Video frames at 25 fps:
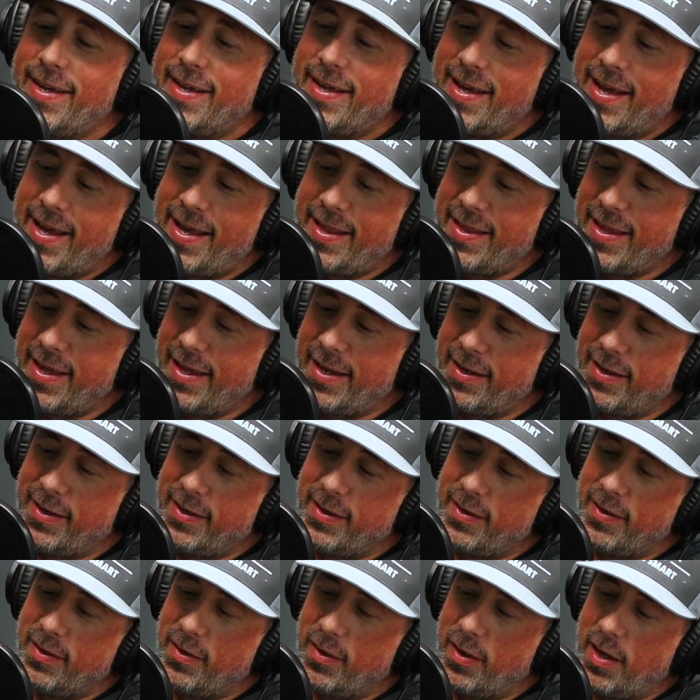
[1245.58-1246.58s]
And
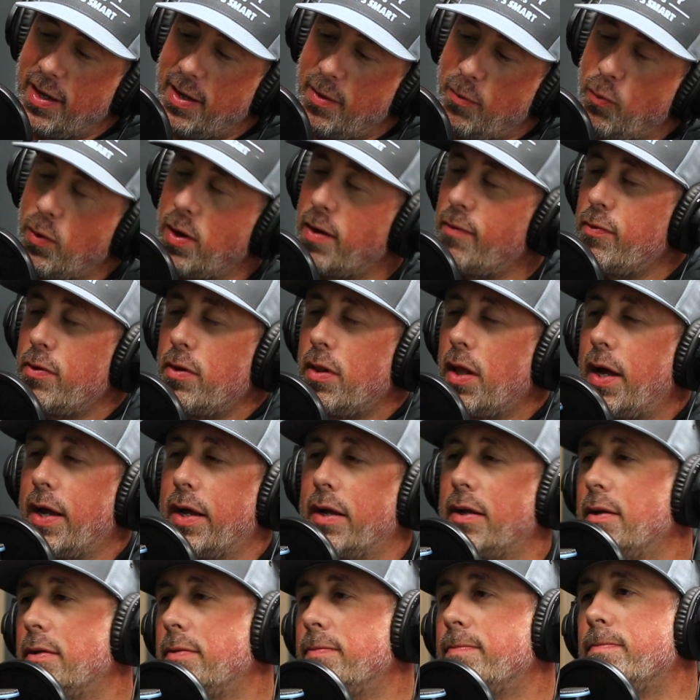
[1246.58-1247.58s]
then what have you
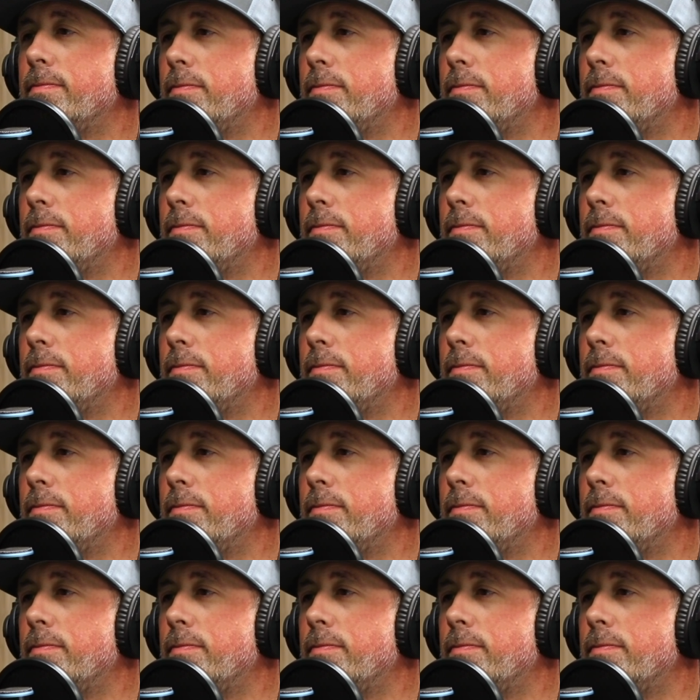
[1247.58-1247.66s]
liked?